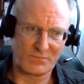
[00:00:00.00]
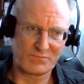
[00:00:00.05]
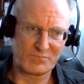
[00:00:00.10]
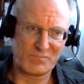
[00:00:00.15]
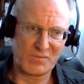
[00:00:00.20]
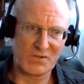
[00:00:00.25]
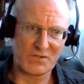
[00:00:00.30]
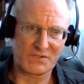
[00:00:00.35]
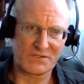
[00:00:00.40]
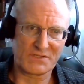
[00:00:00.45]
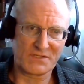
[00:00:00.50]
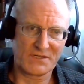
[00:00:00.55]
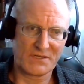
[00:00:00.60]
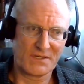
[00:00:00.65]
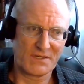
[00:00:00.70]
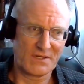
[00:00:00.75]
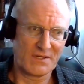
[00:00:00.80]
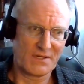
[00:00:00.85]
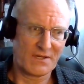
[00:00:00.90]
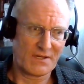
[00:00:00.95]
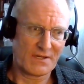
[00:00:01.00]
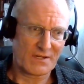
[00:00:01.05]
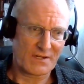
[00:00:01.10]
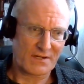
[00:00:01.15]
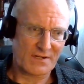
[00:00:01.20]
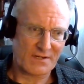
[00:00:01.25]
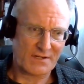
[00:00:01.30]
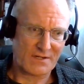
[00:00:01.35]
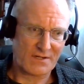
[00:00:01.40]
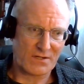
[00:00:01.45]
put
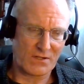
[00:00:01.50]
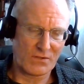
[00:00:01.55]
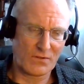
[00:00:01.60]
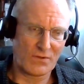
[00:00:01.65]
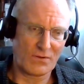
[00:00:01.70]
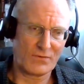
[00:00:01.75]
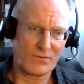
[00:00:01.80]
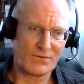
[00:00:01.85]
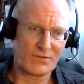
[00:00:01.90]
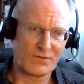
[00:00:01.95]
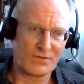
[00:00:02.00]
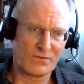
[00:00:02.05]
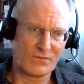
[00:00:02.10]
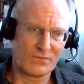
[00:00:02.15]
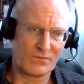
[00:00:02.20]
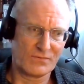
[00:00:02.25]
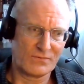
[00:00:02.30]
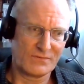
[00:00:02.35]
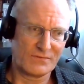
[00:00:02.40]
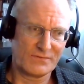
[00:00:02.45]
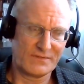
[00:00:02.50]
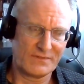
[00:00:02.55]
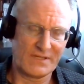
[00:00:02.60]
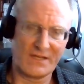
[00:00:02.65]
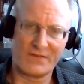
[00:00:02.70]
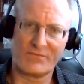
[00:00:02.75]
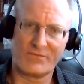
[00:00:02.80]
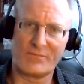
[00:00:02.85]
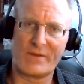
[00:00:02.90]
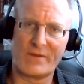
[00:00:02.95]
colonial
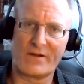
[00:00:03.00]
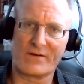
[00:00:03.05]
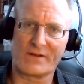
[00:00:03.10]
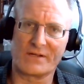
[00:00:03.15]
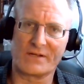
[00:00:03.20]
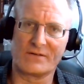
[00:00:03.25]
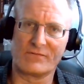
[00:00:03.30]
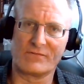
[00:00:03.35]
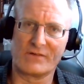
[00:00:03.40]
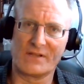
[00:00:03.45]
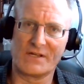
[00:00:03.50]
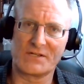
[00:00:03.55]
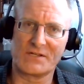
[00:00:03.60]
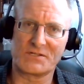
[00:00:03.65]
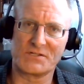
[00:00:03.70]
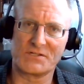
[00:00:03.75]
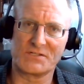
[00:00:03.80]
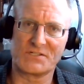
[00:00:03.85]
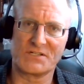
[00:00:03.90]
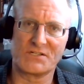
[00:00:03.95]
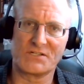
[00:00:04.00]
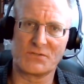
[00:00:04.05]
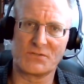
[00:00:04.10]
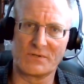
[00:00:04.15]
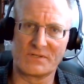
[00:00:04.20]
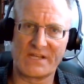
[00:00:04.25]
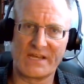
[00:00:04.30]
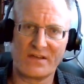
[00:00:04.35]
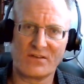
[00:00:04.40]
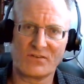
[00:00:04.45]
Native American relations into a
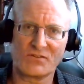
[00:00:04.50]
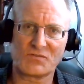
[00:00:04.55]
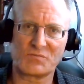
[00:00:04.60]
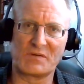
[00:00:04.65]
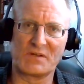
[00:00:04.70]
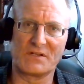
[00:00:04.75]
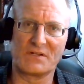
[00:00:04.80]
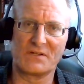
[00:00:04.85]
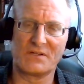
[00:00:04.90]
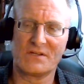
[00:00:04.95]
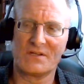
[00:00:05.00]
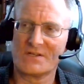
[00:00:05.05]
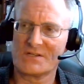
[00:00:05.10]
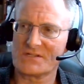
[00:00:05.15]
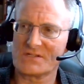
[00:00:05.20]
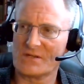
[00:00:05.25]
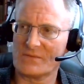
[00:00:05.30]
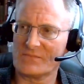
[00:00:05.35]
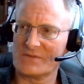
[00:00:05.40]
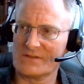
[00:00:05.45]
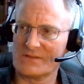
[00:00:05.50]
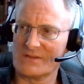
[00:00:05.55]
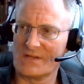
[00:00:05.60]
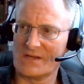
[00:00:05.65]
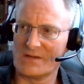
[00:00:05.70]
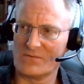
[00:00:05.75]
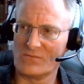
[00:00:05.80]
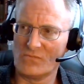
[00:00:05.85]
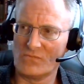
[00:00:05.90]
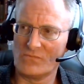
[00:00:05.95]
tailspin, something
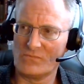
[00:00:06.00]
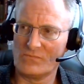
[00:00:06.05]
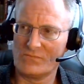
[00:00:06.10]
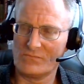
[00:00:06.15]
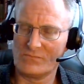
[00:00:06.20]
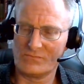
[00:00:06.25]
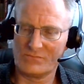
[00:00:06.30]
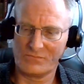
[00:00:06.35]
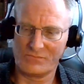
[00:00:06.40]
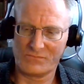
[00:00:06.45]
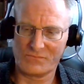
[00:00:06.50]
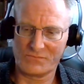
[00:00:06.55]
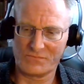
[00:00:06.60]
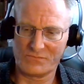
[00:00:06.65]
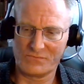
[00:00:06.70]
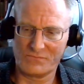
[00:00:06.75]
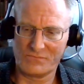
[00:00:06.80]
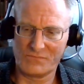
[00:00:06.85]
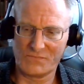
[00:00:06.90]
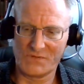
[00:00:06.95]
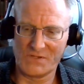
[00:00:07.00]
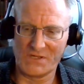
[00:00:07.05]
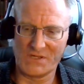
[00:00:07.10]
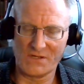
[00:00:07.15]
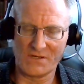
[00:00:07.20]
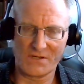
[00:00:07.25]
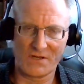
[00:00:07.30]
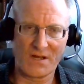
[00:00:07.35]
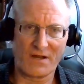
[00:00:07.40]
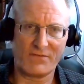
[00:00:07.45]
that
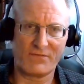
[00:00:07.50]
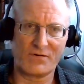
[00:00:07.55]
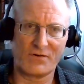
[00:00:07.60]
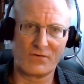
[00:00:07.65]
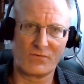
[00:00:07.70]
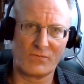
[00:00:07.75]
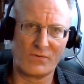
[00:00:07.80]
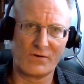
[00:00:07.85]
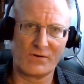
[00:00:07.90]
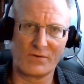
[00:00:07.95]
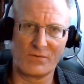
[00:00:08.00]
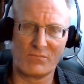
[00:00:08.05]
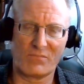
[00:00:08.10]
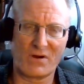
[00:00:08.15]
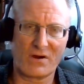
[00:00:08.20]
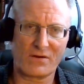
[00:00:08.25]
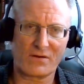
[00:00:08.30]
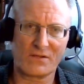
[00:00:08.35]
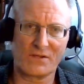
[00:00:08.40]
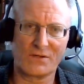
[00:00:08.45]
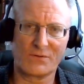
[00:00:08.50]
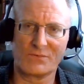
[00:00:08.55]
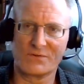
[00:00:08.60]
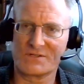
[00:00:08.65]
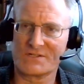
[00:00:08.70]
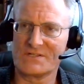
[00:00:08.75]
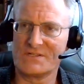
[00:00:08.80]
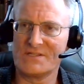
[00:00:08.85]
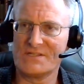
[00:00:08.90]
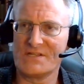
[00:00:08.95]
the governor, William Berkeley,
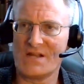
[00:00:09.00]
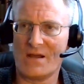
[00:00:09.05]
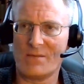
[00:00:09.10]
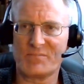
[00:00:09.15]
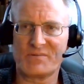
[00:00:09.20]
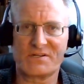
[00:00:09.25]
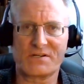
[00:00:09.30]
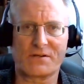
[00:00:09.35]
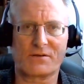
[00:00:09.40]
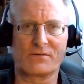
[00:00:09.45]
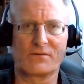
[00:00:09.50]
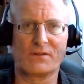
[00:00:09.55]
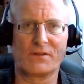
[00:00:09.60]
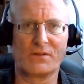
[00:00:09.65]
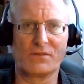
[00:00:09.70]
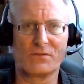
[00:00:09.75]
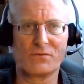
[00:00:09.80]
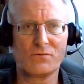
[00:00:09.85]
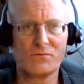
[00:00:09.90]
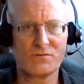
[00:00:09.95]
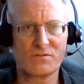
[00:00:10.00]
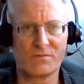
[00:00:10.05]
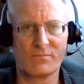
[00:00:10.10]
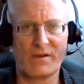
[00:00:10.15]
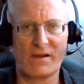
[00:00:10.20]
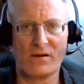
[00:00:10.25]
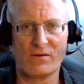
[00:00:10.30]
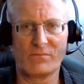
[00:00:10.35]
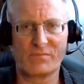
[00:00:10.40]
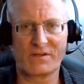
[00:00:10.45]
was not particularly enthused
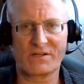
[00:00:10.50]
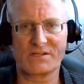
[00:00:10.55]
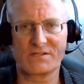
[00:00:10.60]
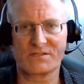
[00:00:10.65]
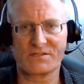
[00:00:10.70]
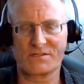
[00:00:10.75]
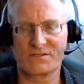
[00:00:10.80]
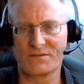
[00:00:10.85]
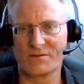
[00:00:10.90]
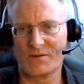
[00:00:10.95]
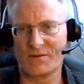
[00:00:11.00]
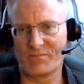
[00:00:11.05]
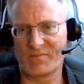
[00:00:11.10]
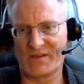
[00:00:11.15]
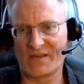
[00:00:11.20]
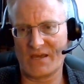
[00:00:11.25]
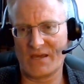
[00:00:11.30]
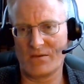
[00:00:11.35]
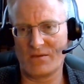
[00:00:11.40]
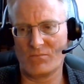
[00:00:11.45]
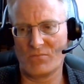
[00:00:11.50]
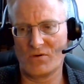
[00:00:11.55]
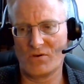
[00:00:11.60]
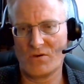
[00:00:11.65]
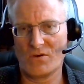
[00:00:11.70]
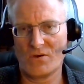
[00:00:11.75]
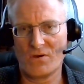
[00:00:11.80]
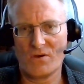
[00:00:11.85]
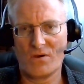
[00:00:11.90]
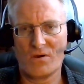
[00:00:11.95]
about because it became
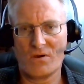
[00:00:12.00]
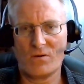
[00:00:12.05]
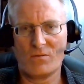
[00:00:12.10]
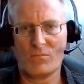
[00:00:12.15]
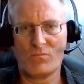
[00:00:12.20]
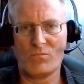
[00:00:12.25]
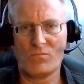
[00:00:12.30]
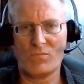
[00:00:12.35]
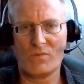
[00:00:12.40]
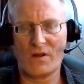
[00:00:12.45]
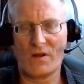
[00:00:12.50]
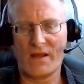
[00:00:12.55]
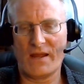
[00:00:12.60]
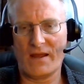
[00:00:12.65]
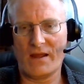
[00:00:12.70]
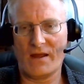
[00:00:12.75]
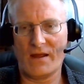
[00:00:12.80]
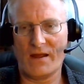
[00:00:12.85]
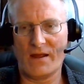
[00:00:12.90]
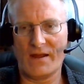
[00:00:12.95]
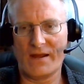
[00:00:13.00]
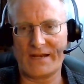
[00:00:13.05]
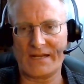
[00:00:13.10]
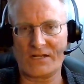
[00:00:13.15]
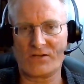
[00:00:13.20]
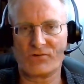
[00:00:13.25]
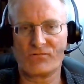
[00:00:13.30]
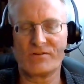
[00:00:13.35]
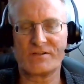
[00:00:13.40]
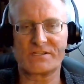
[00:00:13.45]
an
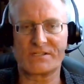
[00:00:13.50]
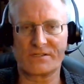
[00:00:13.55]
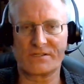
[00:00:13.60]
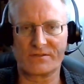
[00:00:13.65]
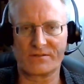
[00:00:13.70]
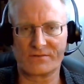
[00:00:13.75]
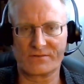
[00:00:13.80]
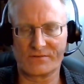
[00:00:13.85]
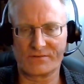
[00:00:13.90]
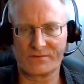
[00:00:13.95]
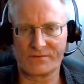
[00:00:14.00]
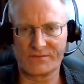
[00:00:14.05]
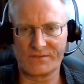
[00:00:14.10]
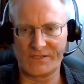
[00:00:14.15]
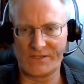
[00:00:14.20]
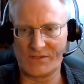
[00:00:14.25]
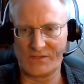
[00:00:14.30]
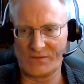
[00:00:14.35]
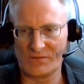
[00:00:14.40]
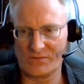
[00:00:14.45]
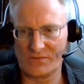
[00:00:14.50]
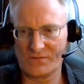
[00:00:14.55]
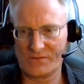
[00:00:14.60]
increasingly,